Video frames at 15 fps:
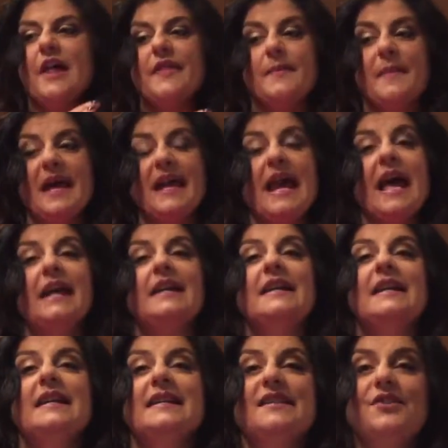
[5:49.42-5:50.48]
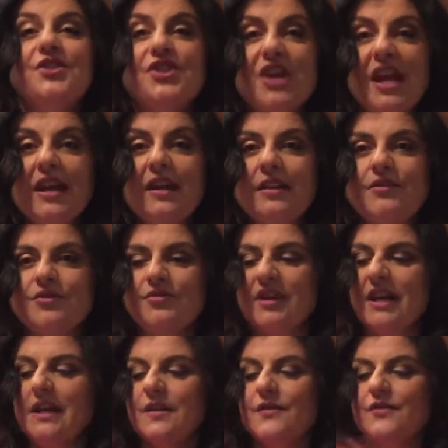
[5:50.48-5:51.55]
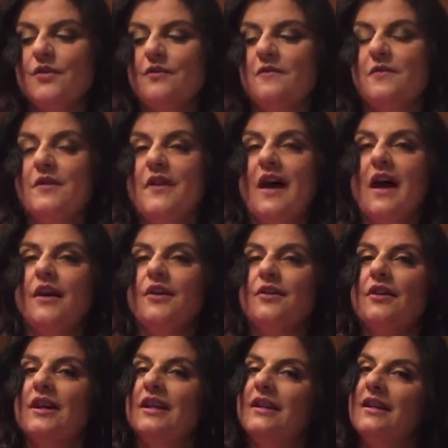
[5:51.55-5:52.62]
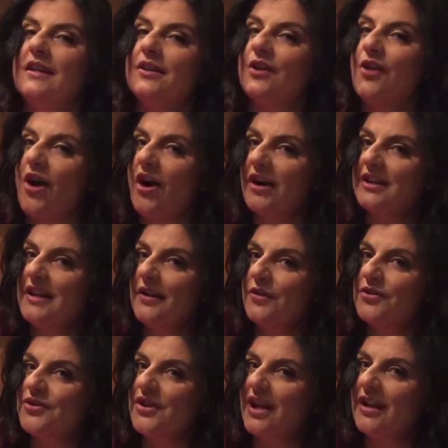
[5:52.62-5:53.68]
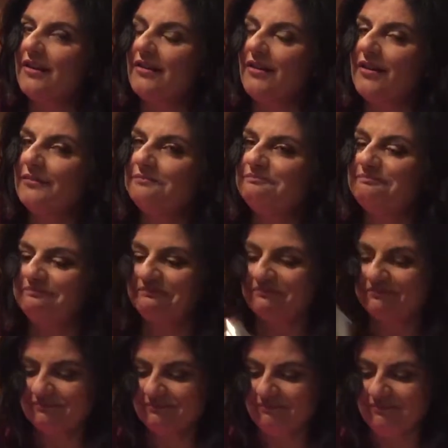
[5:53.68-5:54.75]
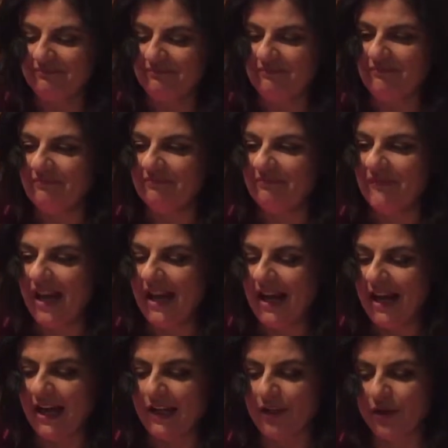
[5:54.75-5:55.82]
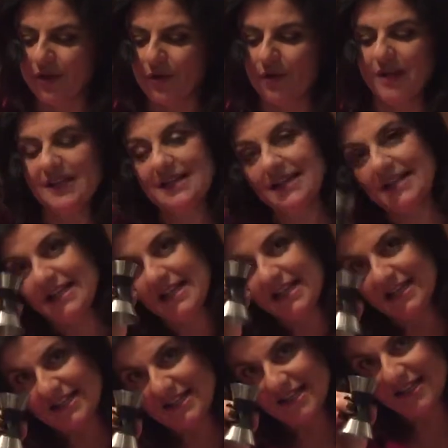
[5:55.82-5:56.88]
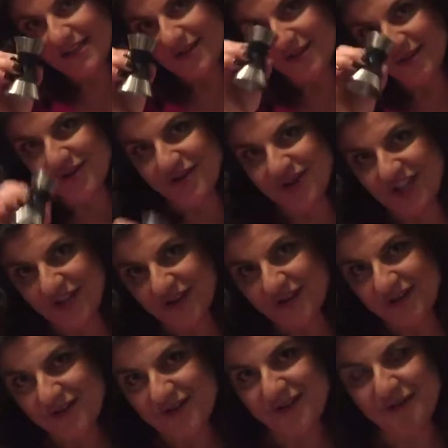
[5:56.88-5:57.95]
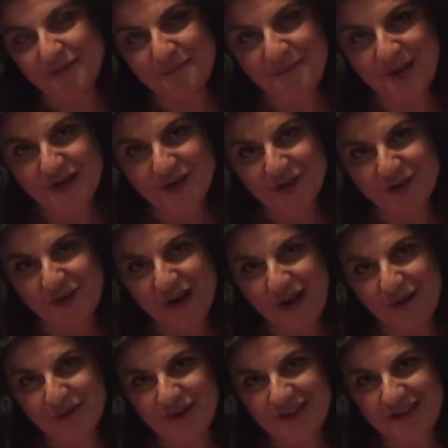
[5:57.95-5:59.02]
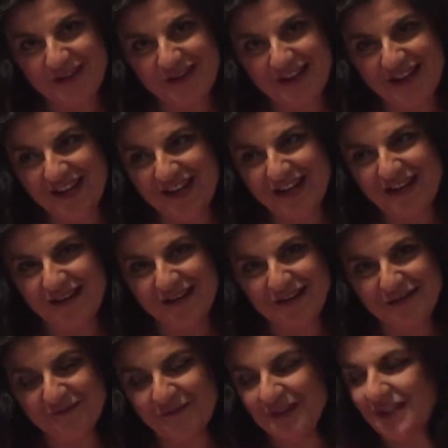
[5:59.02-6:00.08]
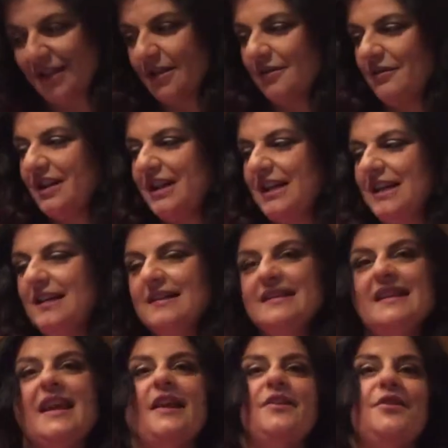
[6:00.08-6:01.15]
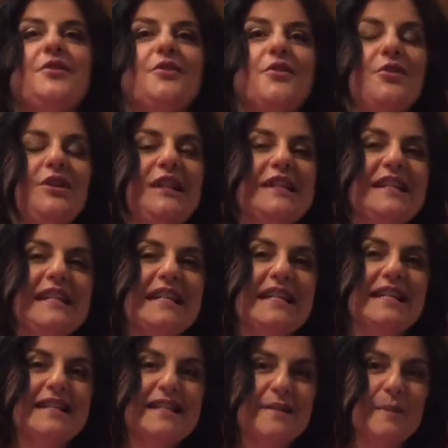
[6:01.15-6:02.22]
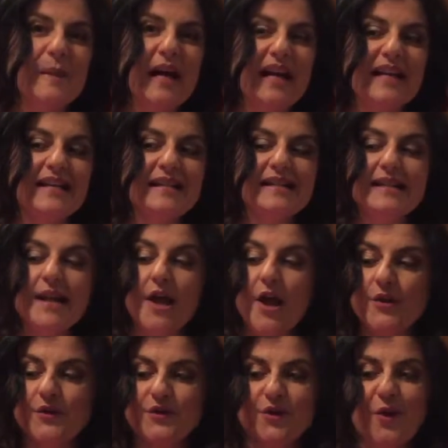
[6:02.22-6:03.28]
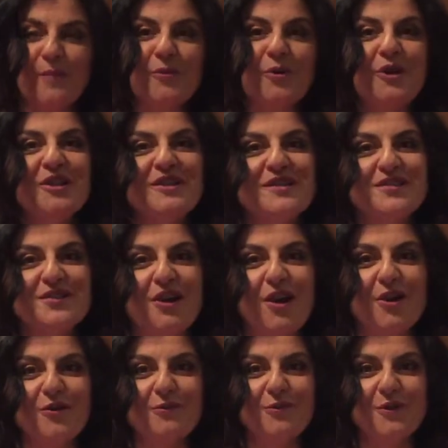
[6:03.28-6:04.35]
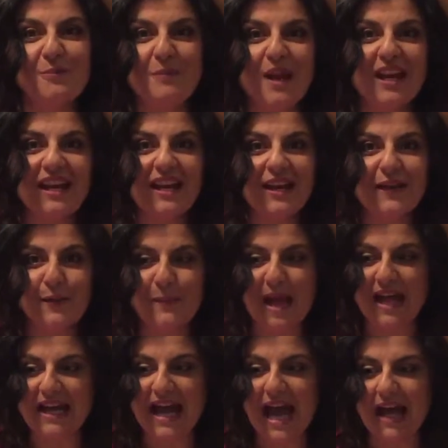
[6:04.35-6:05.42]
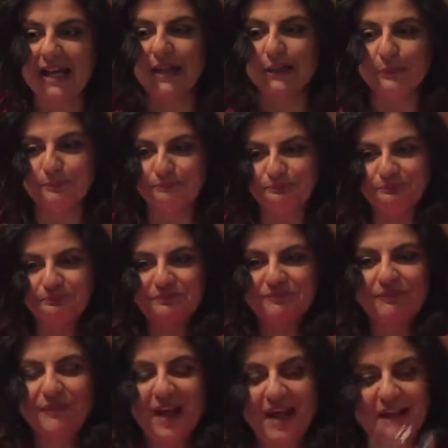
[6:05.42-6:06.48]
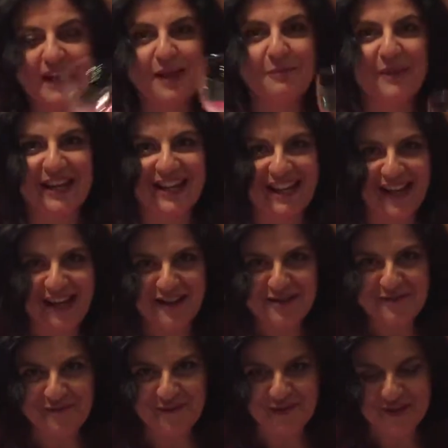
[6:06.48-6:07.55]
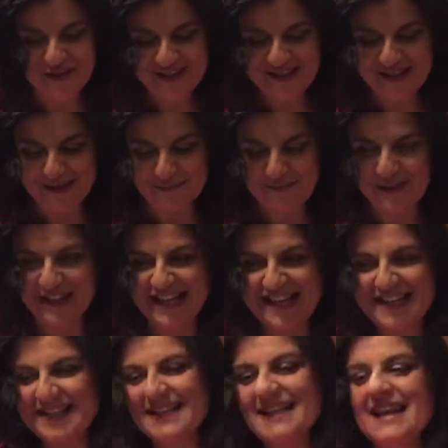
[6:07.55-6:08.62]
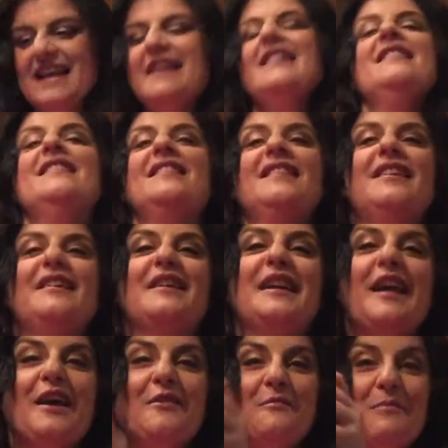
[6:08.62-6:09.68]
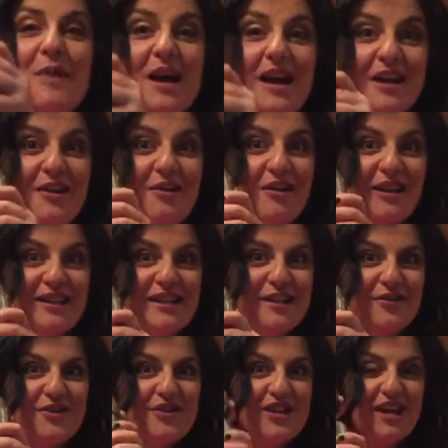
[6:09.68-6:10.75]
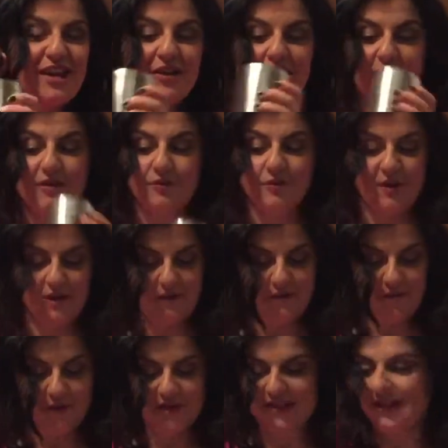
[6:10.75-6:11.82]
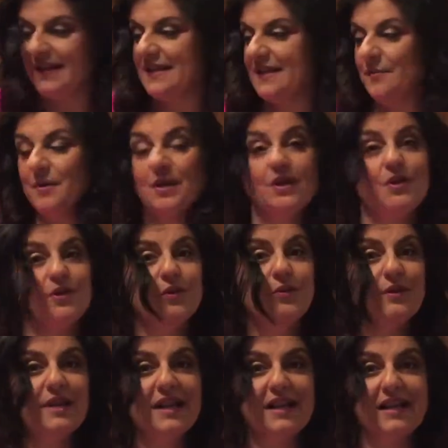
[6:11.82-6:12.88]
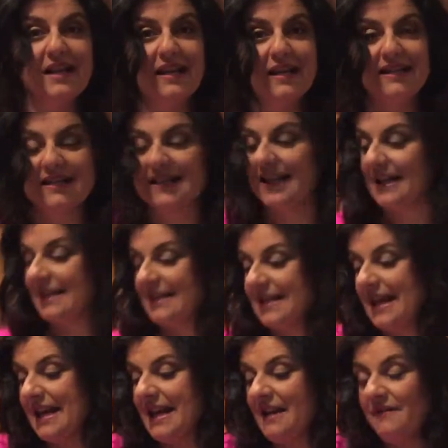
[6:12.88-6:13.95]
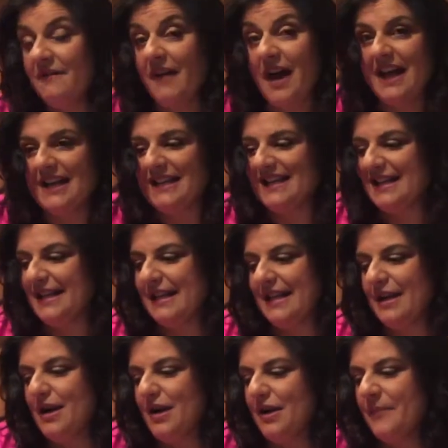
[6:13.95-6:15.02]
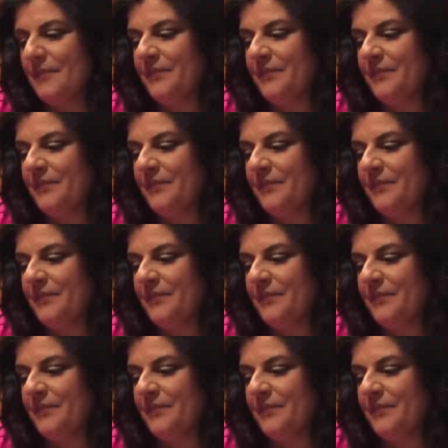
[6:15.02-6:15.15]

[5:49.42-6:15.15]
The Manhattan is a shaken drink, so for that you're going to need a cocktail shaker, and you're going to need your jigger to measure out the different ingredients, and you're going to need some ice. So I'm going to start with making the Manhattan. I'll get my glass first in place. I'll get my cocktail shaker, and one of the first things I'm going to do is get enough ice in there